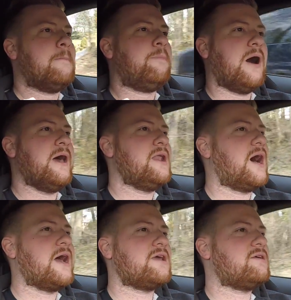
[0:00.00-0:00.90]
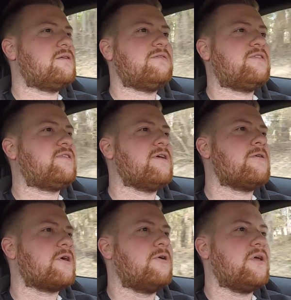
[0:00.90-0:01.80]
but I
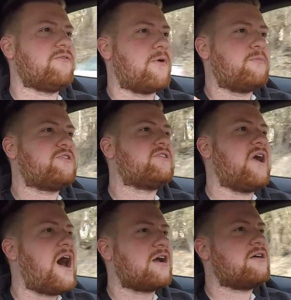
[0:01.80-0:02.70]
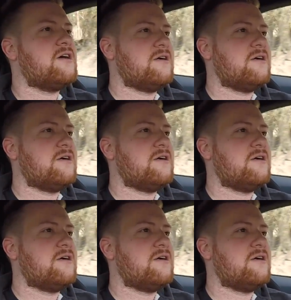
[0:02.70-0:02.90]
still can only, from stock